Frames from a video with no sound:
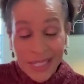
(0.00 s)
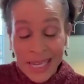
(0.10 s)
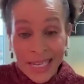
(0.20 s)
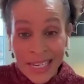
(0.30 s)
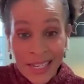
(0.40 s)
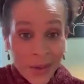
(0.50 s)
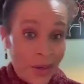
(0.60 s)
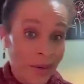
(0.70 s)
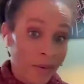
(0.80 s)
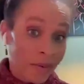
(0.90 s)
study
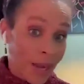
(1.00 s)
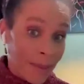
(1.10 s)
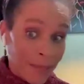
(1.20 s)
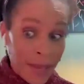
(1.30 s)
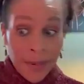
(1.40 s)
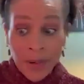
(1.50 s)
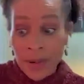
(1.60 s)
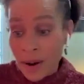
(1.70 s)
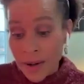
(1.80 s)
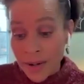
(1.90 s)
or white paper
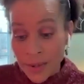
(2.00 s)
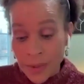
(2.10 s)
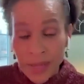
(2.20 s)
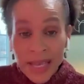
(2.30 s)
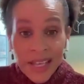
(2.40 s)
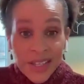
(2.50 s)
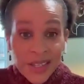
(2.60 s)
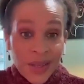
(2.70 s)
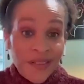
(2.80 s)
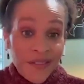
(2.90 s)
or article
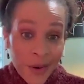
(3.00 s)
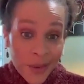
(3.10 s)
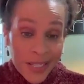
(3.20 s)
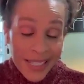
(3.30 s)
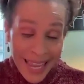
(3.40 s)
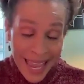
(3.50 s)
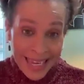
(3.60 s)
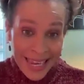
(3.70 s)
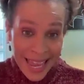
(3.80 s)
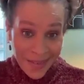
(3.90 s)
so that folks
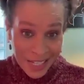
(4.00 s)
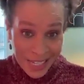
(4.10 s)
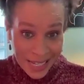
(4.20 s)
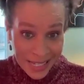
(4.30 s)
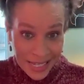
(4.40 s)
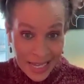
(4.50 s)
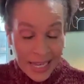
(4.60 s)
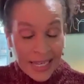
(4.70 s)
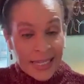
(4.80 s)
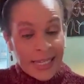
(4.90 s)
can have a chance
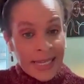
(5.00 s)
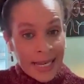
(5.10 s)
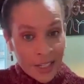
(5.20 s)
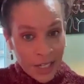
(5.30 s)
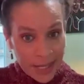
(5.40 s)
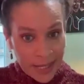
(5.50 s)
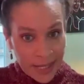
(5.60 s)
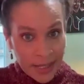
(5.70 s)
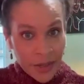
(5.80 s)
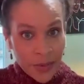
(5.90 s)
to
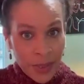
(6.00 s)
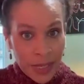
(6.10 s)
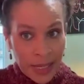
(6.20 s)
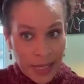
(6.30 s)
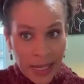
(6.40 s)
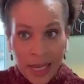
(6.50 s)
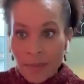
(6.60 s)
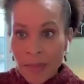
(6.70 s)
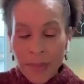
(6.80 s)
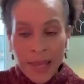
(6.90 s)
digest it, to read it,
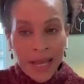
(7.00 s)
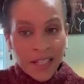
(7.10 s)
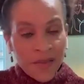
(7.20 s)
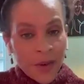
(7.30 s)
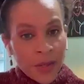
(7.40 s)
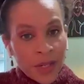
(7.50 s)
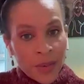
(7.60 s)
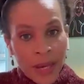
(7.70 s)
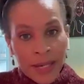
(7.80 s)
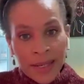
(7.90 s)
maybe ask folks
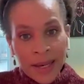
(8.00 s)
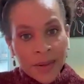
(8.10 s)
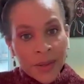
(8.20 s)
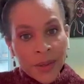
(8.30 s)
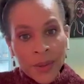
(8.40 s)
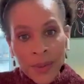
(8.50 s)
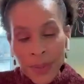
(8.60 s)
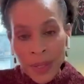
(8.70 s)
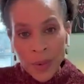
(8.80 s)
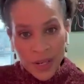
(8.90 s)
to write down 2 or
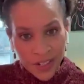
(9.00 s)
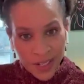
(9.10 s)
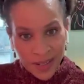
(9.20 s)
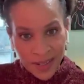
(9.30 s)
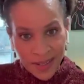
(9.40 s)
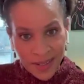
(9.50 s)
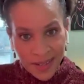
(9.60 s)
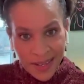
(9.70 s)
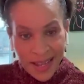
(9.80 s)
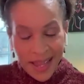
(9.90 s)
3 questions.
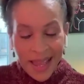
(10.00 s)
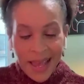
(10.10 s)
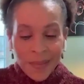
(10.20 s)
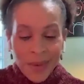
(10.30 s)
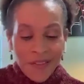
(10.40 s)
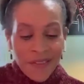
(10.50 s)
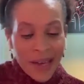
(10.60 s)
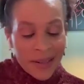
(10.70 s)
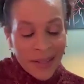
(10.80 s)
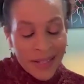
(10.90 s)
And my
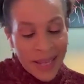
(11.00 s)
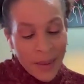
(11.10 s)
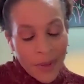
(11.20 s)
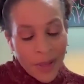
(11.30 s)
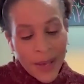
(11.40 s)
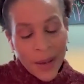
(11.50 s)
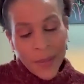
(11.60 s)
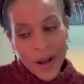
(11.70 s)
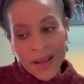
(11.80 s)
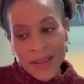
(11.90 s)
final example
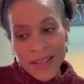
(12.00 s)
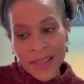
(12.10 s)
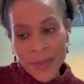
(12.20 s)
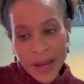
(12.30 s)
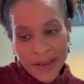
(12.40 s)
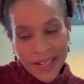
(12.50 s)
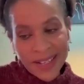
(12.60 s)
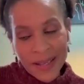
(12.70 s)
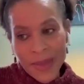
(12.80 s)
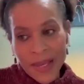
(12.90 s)
about broccoli and the
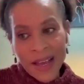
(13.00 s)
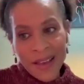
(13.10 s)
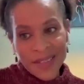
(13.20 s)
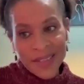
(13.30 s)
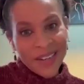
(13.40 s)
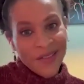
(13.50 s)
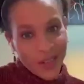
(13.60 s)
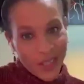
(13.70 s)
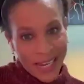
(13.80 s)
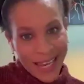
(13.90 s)
brownie is something I've
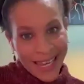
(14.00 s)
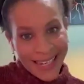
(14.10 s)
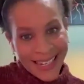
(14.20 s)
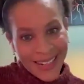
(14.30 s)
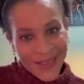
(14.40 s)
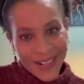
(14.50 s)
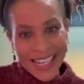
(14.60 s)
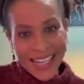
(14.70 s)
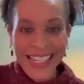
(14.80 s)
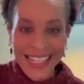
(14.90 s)
seen firsthand
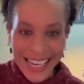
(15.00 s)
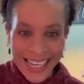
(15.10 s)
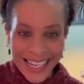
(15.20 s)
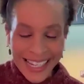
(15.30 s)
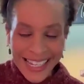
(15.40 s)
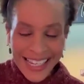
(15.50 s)
working in tech.